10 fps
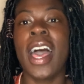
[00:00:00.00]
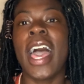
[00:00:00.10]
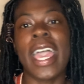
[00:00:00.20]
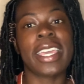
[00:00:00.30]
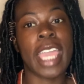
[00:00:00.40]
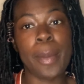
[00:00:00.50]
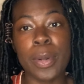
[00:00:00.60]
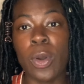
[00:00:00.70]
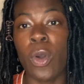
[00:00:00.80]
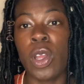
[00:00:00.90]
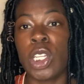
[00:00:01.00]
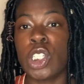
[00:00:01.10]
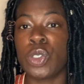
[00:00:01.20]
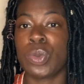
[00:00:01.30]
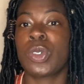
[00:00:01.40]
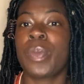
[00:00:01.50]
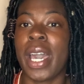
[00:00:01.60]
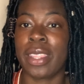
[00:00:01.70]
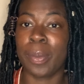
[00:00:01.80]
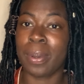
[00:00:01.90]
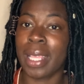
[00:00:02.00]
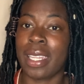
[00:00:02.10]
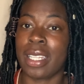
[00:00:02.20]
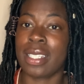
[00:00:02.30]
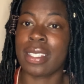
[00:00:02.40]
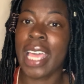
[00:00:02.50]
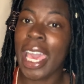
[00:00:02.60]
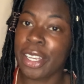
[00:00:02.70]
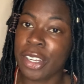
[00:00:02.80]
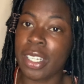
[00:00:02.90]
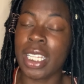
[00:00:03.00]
And Capricorn is ruled by the planet Saturn,